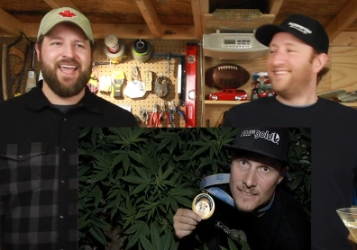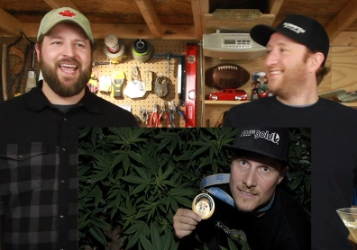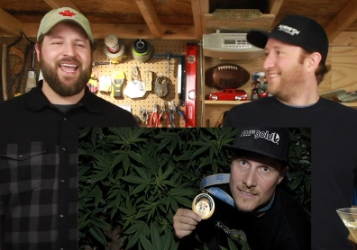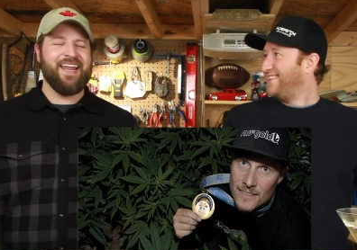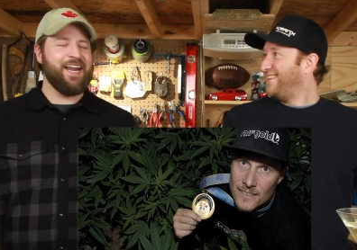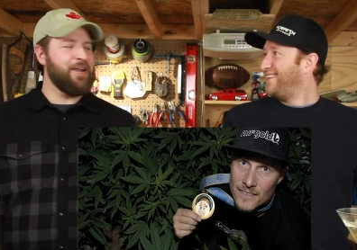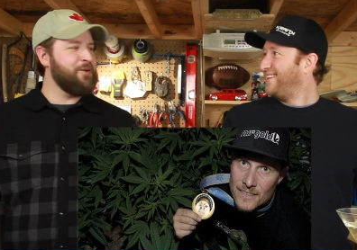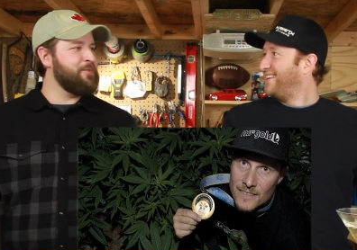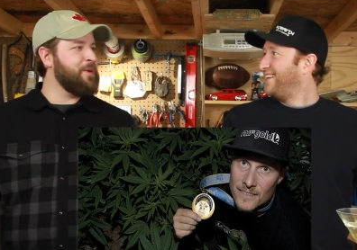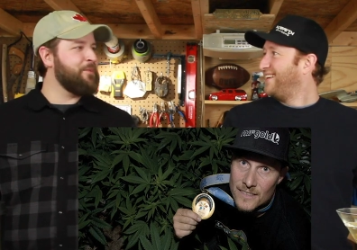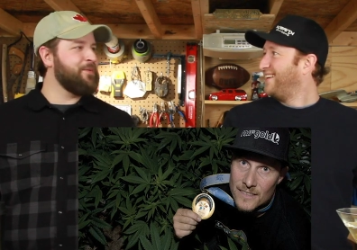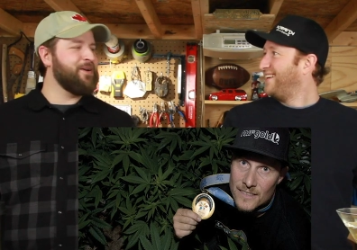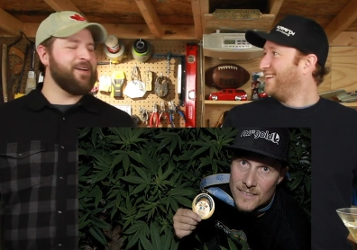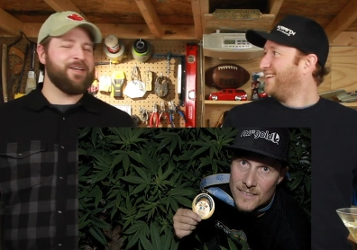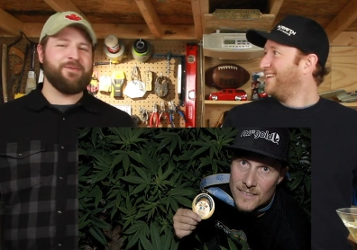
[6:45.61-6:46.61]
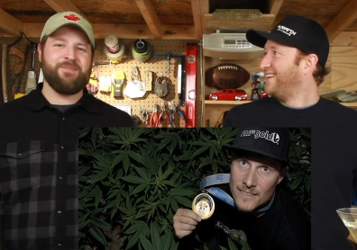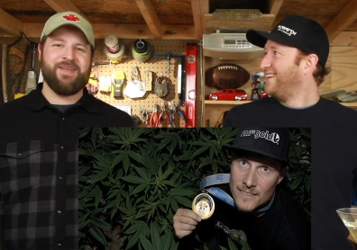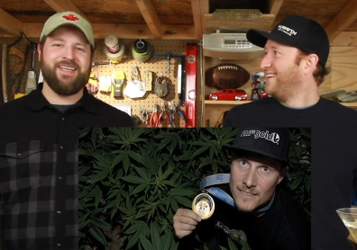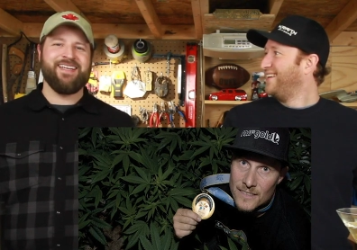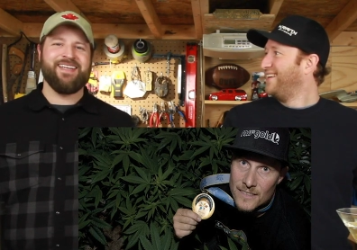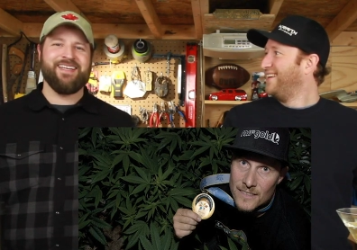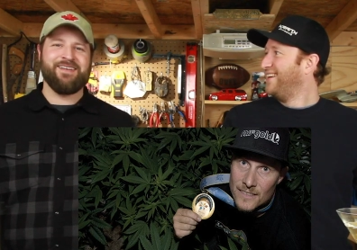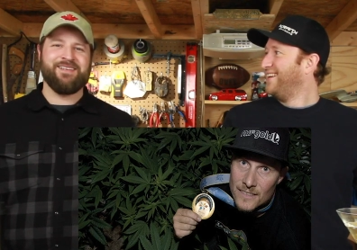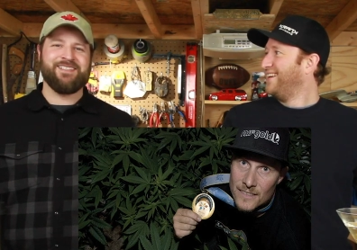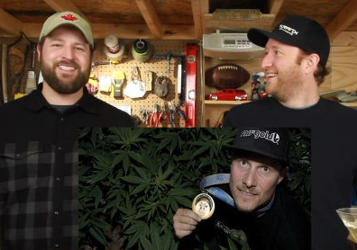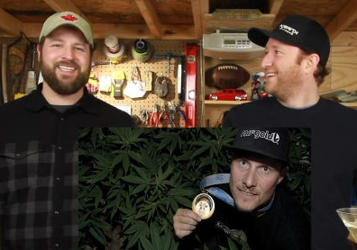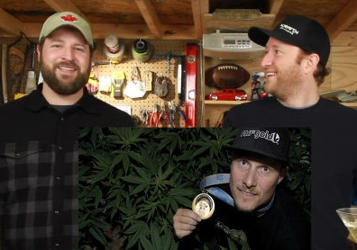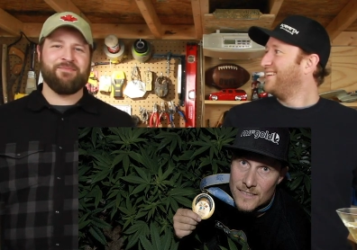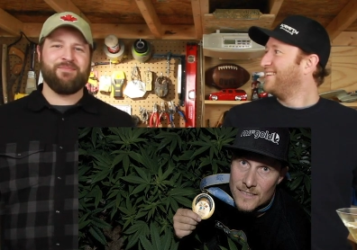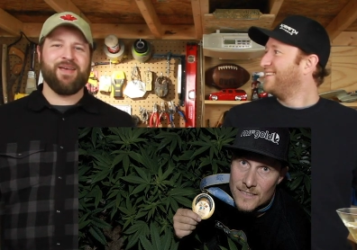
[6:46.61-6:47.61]
Speaker 1: And I remember a comedian
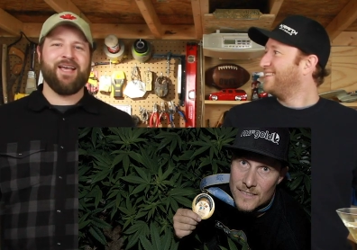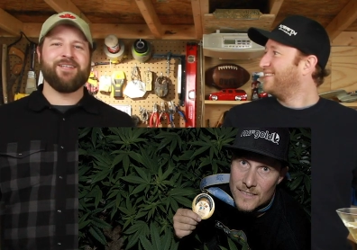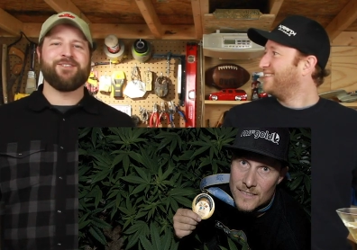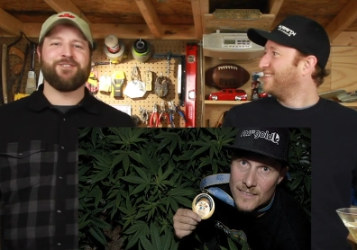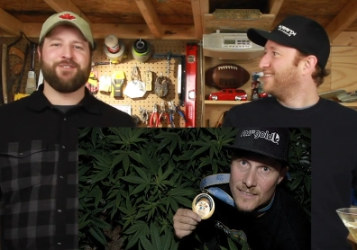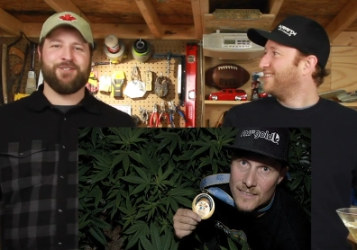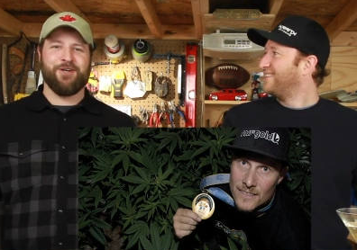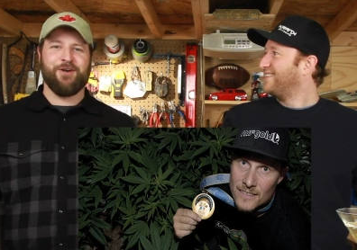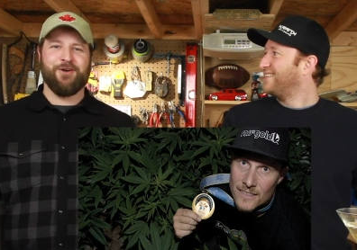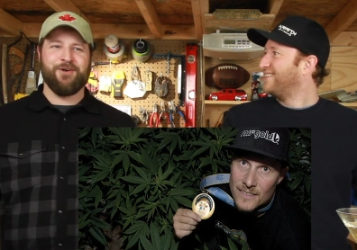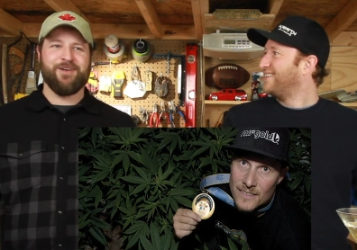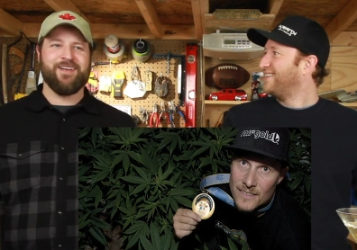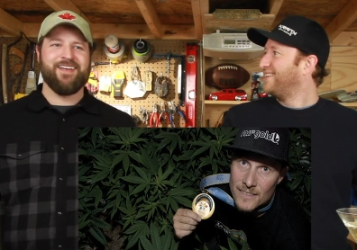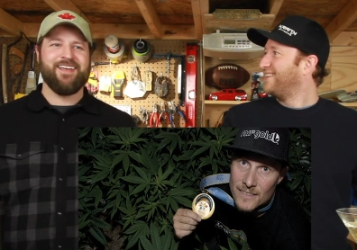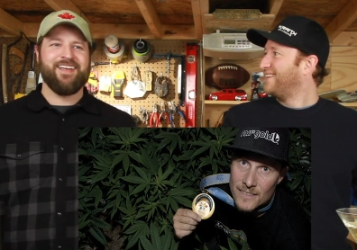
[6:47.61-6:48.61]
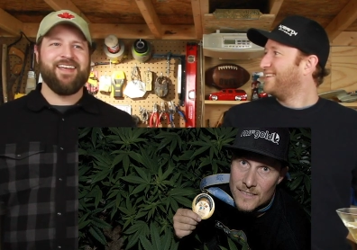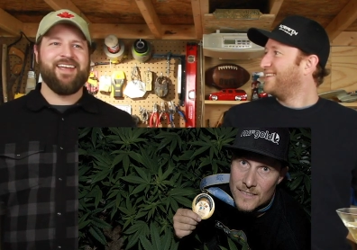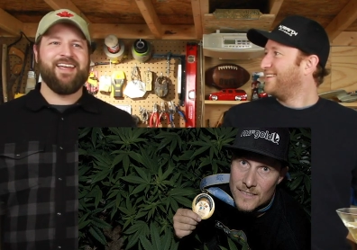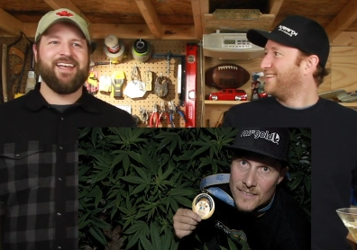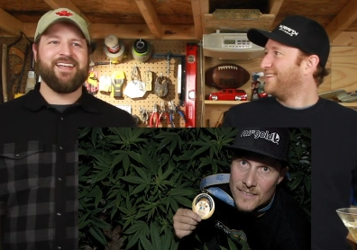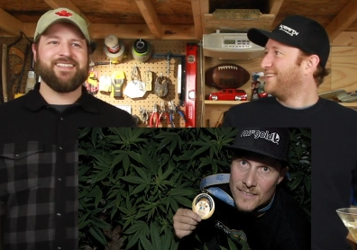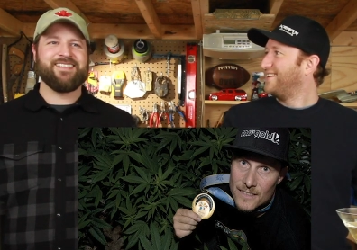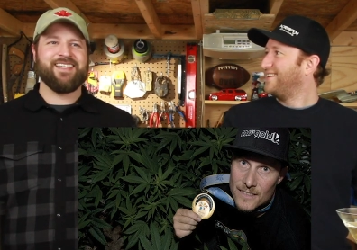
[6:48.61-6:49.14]
said the best joke. It's